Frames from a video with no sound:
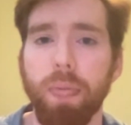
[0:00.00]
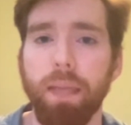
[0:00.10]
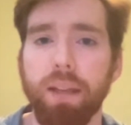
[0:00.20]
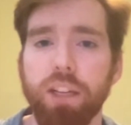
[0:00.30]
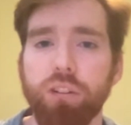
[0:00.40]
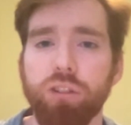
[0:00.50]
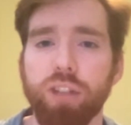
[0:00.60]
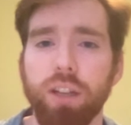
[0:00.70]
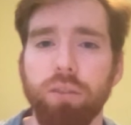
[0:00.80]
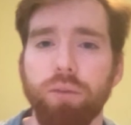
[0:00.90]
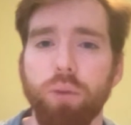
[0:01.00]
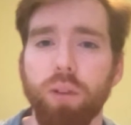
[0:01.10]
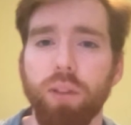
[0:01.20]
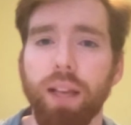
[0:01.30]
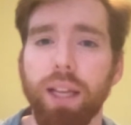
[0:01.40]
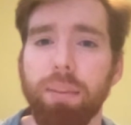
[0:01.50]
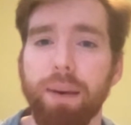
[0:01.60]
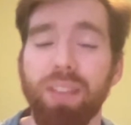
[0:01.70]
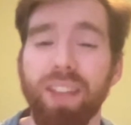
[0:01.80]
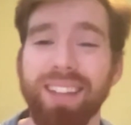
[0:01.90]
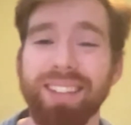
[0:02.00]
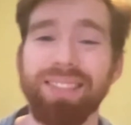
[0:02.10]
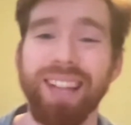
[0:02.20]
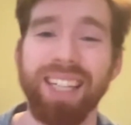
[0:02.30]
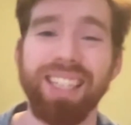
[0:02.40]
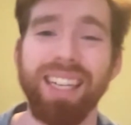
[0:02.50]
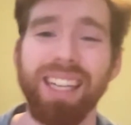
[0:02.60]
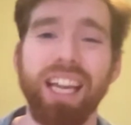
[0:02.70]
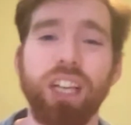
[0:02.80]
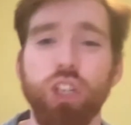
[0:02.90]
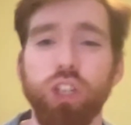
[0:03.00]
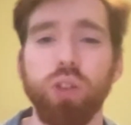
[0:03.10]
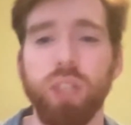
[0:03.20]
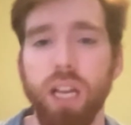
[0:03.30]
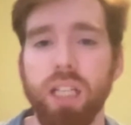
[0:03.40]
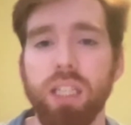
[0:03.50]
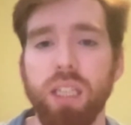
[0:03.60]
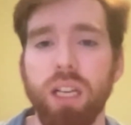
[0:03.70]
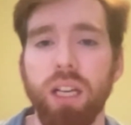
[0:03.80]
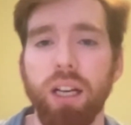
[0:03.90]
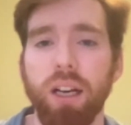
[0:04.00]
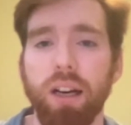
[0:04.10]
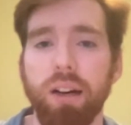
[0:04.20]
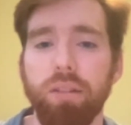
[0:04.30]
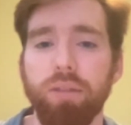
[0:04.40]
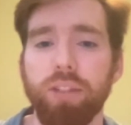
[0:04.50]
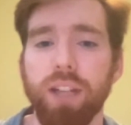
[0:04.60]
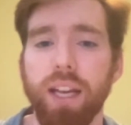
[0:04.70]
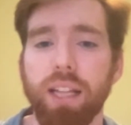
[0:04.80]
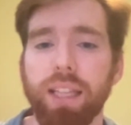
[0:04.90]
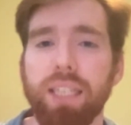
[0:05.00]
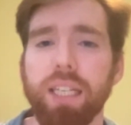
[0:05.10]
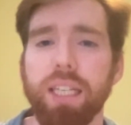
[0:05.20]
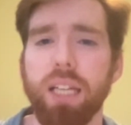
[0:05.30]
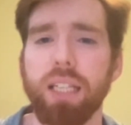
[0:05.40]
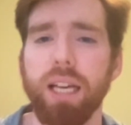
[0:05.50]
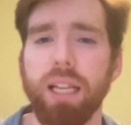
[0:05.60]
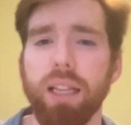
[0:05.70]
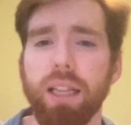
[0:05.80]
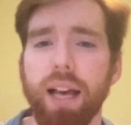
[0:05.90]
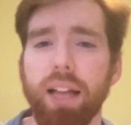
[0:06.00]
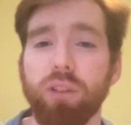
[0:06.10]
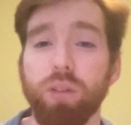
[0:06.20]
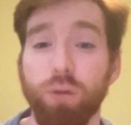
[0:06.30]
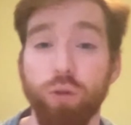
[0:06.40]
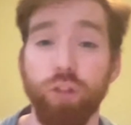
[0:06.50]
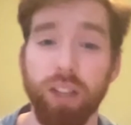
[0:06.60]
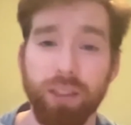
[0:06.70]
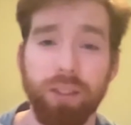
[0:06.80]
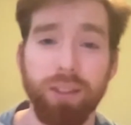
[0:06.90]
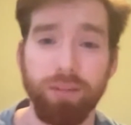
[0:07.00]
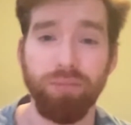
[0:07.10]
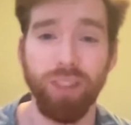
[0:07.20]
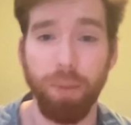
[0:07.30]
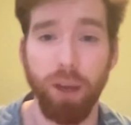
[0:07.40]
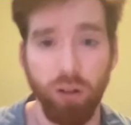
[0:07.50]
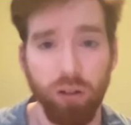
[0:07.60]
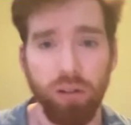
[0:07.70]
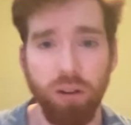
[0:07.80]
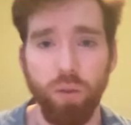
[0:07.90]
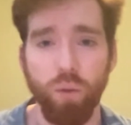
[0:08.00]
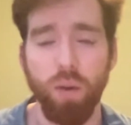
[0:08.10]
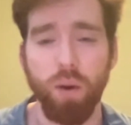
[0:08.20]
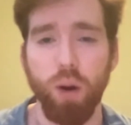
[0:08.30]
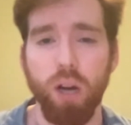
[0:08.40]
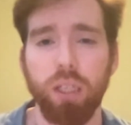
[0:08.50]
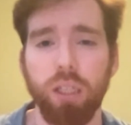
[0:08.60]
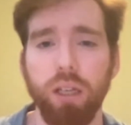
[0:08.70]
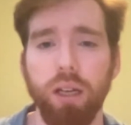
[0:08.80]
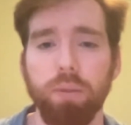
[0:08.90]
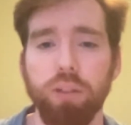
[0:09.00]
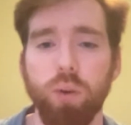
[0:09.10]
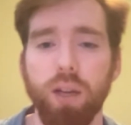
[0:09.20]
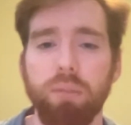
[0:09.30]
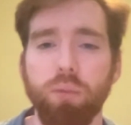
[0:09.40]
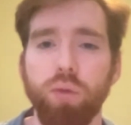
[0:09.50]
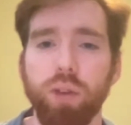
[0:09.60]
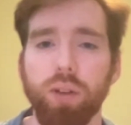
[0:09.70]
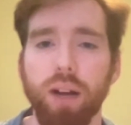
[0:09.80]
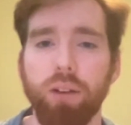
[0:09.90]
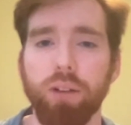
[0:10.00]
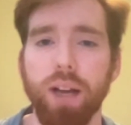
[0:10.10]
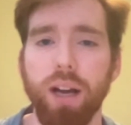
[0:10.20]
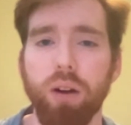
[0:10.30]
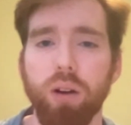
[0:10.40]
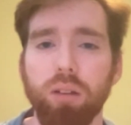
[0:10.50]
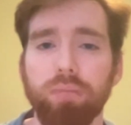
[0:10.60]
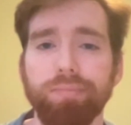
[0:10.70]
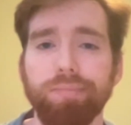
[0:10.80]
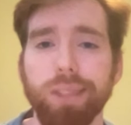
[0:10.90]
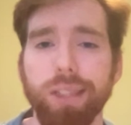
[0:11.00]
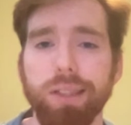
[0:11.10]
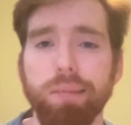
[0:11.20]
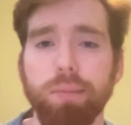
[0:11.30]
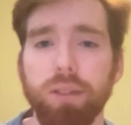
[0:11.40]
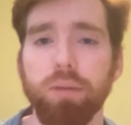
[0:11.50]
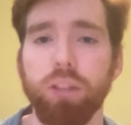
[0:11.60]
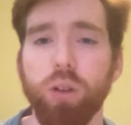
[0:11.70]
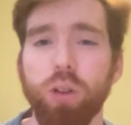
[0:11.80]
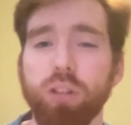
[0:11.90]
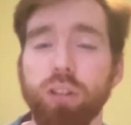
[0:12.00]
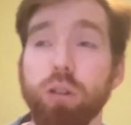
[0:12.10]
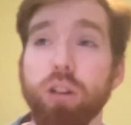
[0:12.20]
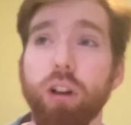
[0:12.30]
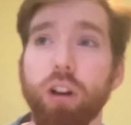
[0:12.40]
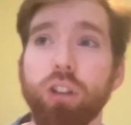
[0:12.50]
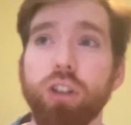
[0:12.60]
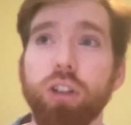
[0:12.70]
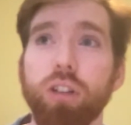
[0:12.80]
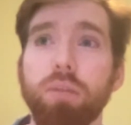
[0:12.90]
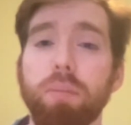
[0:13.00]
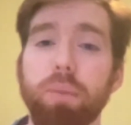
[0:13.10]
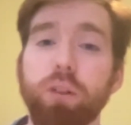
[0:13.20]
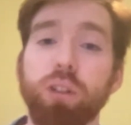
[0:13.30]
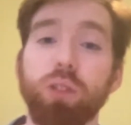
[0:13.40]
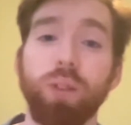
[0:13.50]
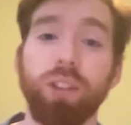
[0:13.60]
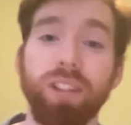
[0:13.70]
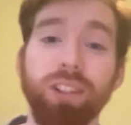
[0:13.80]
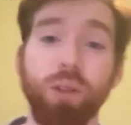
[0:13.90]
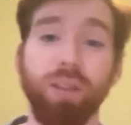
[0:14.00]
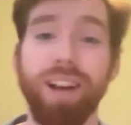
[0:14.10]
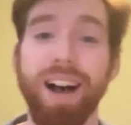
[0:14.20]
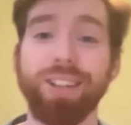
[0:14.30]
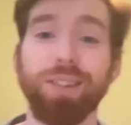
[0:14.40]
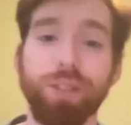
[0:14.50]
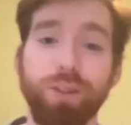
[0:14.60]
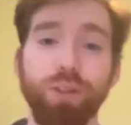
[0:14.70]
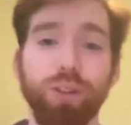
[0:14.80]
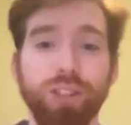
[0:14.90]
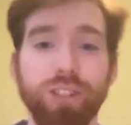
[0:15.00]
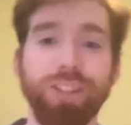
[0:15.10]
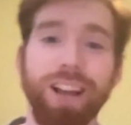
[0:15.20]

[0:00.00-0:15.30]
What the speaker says: It's interesting for thinking about that syndication use case of saying this is content that sort of fits the bill of what we want, so we can move it around our systems. So those larger publishers with sort of lots of diverse